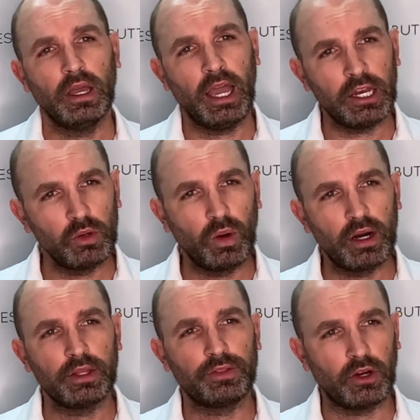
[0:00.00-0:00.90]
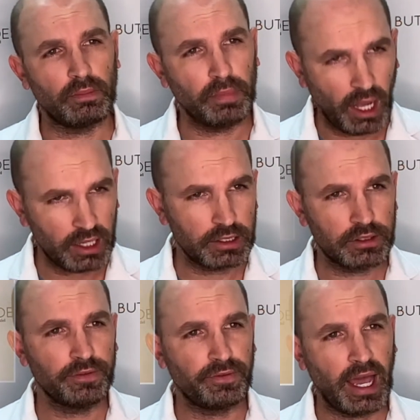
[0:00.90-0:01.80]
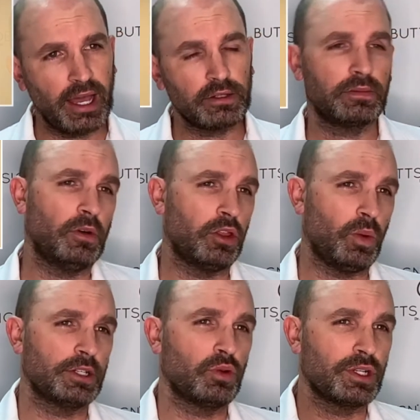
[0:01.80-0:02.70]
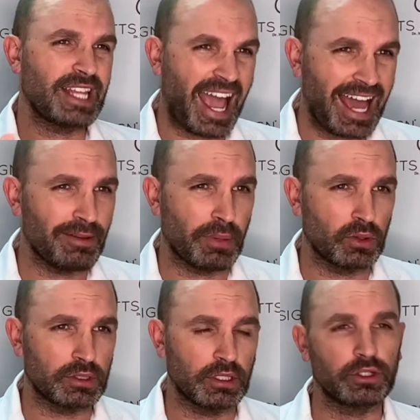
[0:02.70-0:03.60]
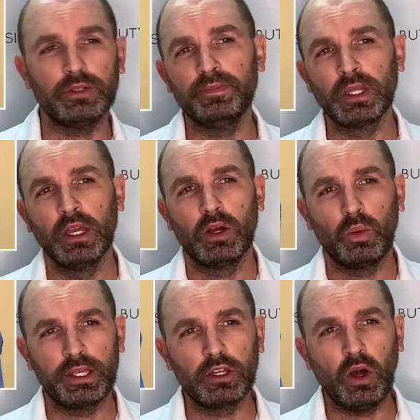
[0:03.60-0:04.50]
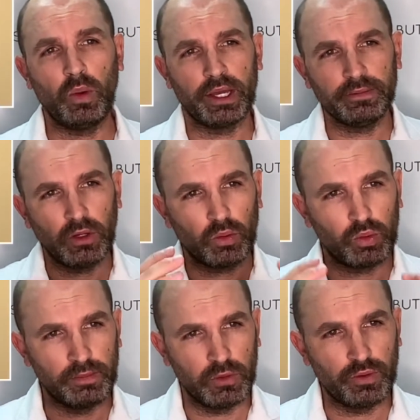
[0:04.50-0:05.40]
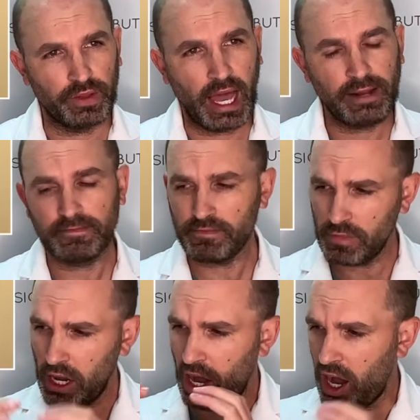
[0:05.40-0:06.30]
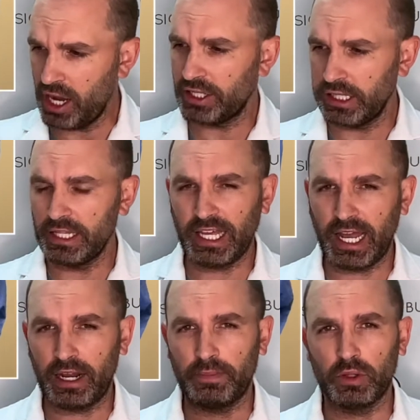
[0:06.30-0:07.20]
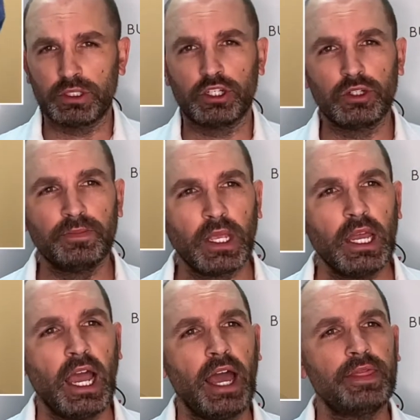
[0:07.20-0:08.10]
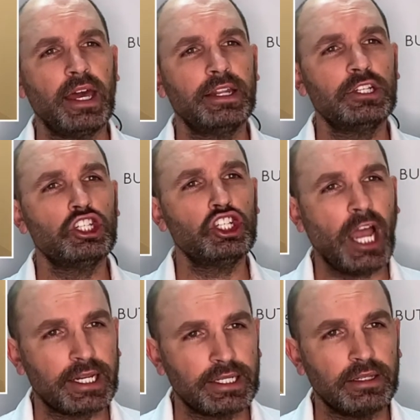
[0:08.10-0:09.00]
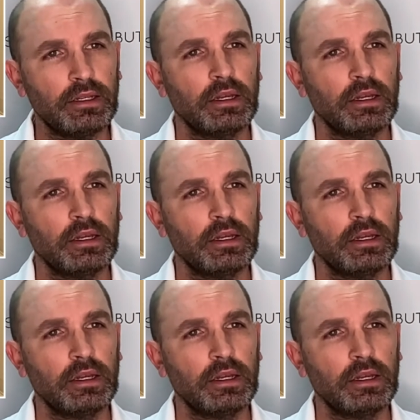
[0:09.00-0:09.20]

Anywhere that there are pockets of fat, otherwise known as adipose tissue, we can go in, remove that, isolate that adipose tissue, and then inject it